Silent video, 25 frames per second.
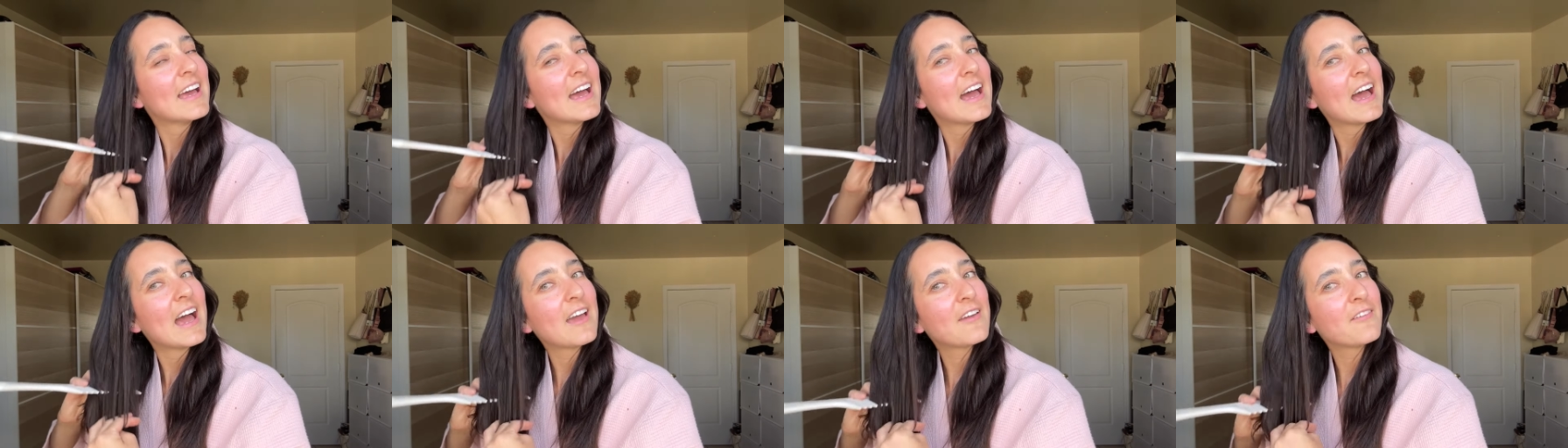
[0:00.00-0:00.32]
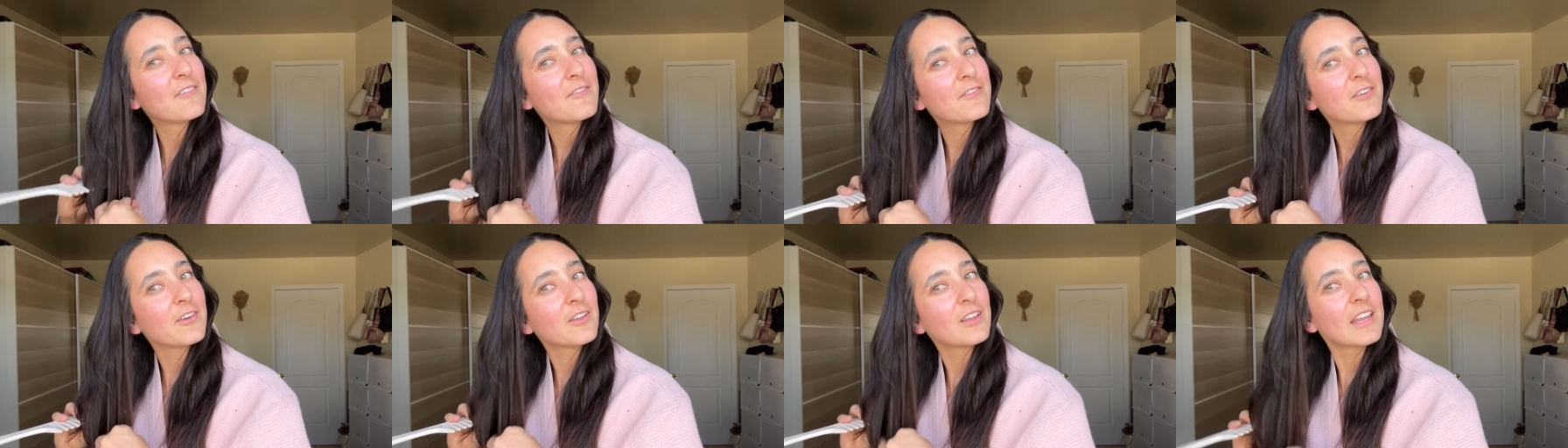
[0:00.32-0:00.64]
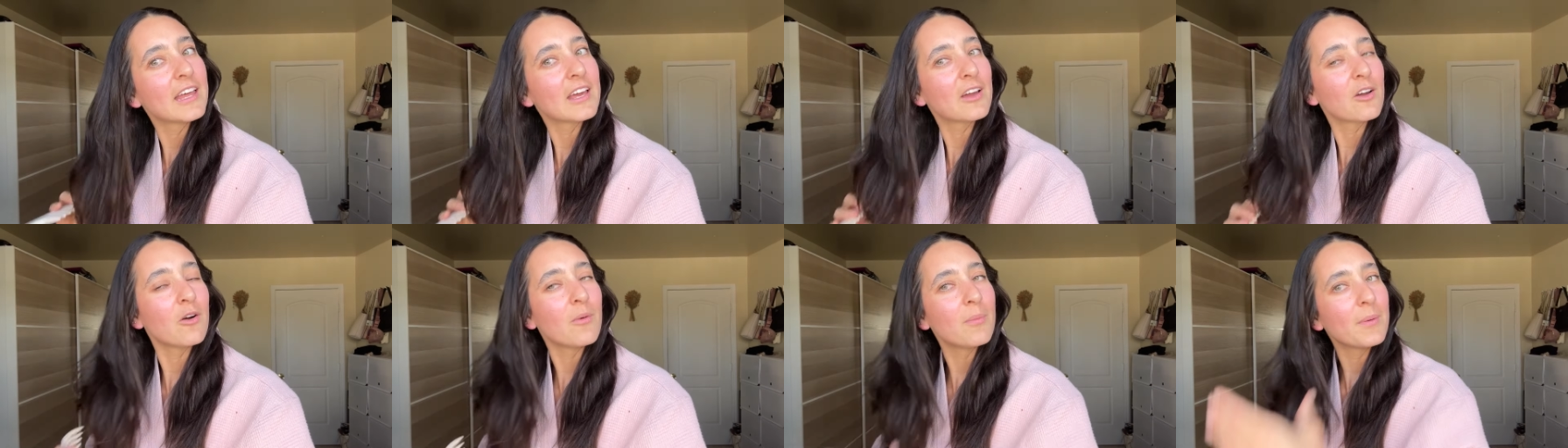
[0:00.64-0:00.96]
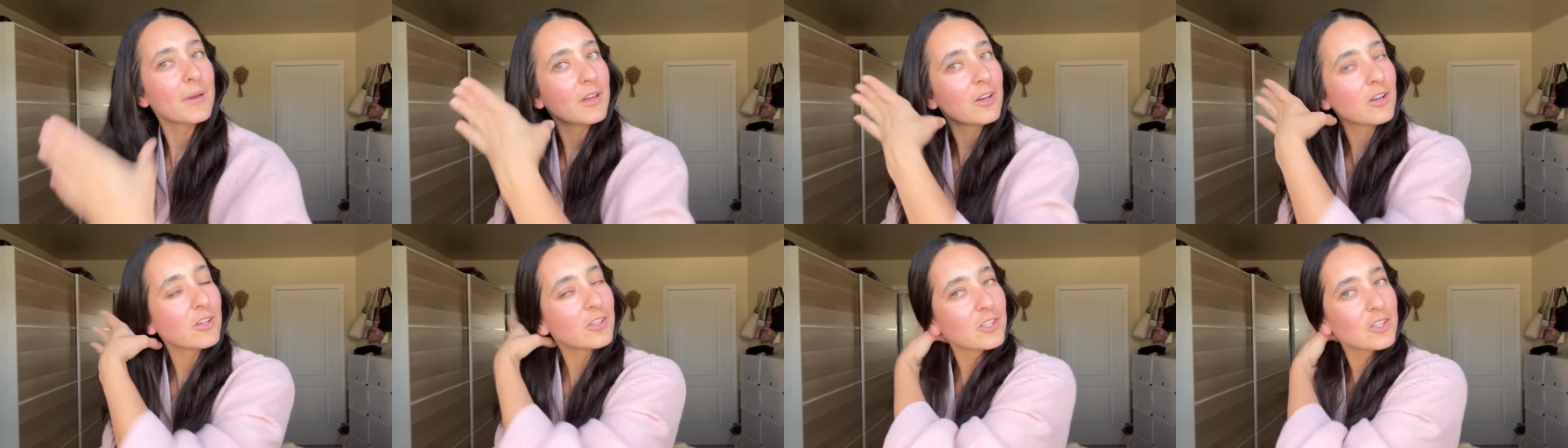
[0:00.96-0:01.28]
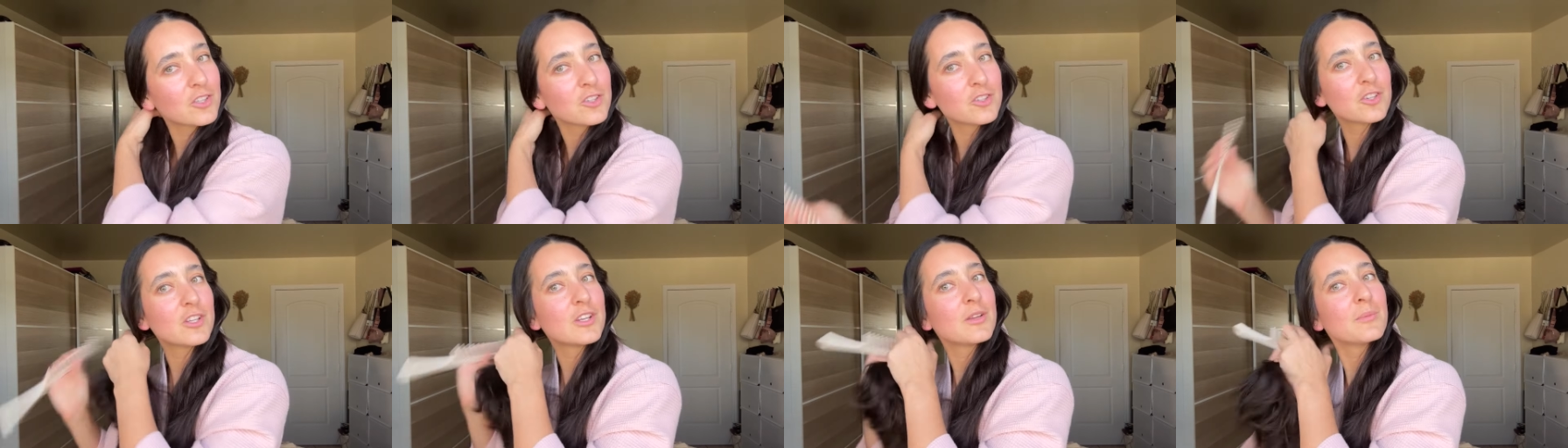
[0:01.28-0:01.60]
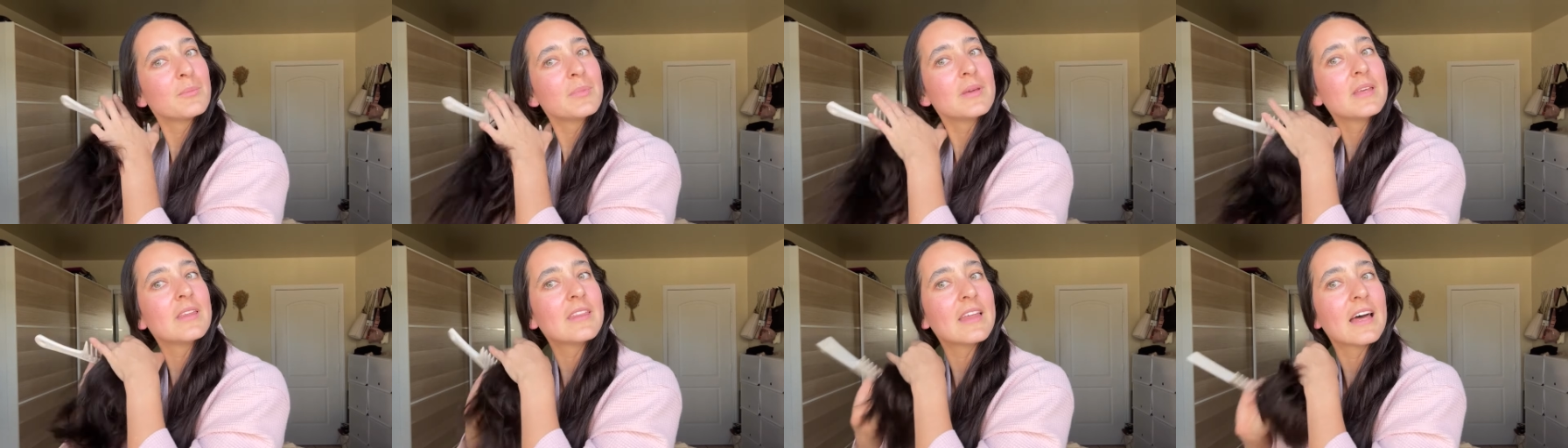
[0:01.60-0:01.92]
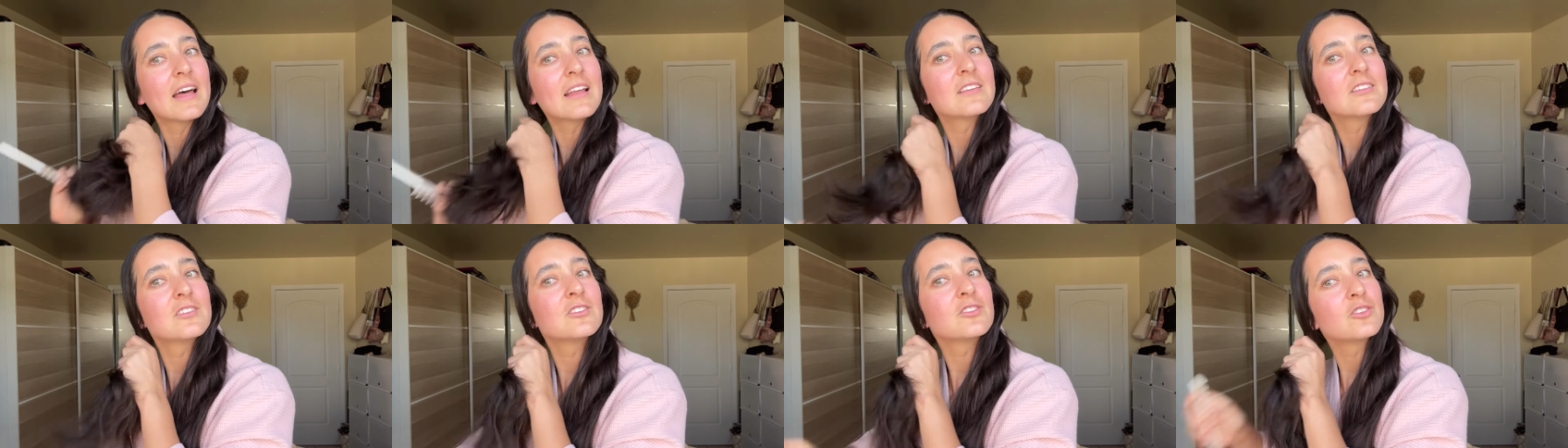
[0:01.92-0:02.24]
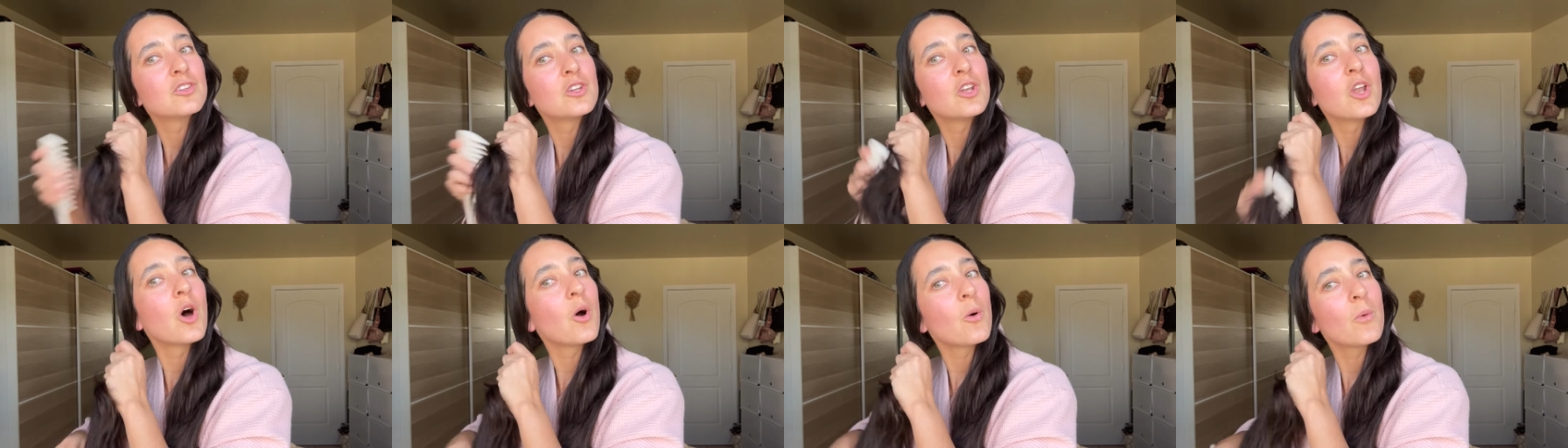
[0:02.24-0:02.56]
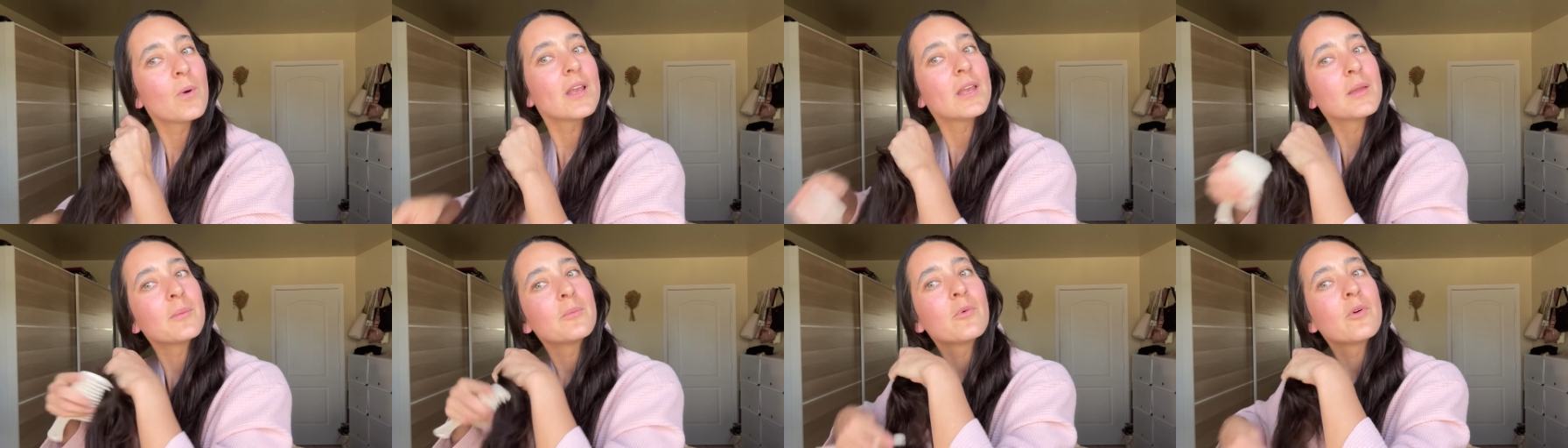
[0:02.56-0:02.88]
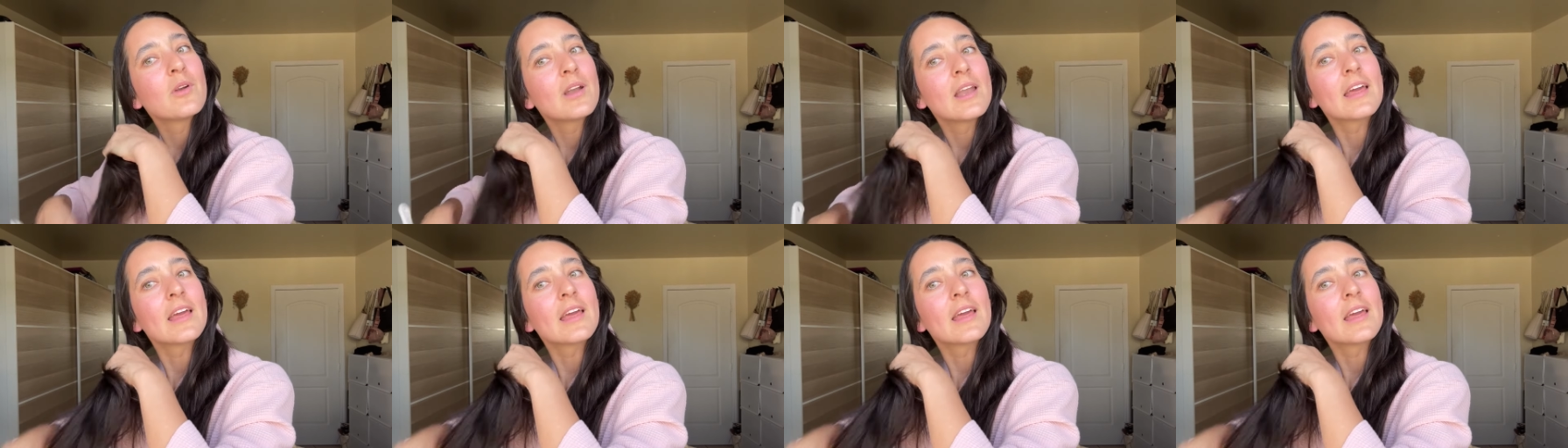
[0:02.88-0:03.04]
I feel like, oh my gosh, I shouldn't be that slow anymore.